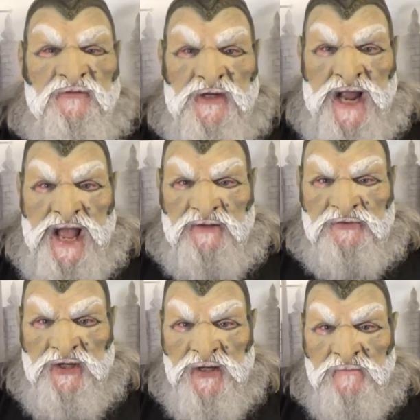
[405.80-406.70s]

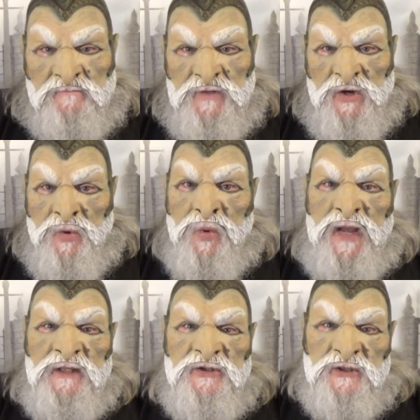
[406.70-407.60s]
ask him
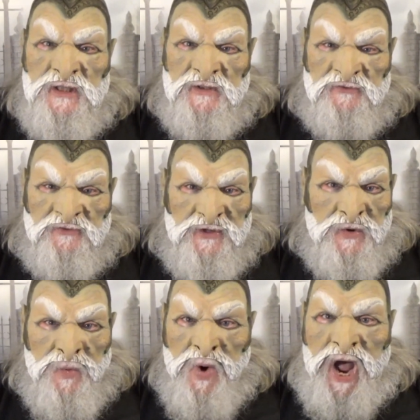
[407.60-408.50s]
when to kiss their
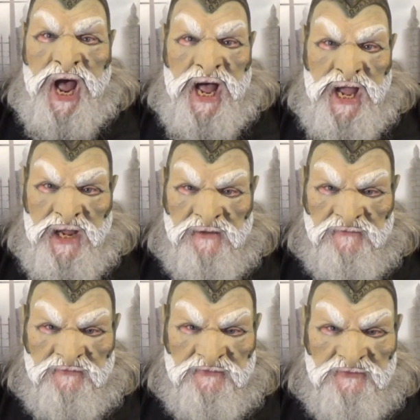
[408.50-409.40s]

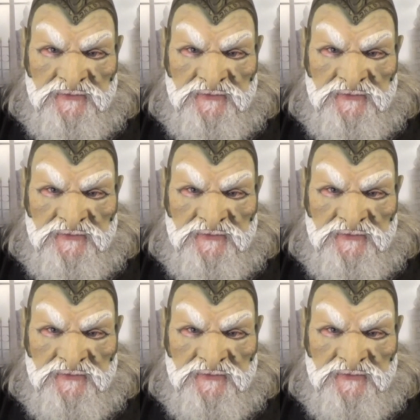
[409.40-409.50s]
wives.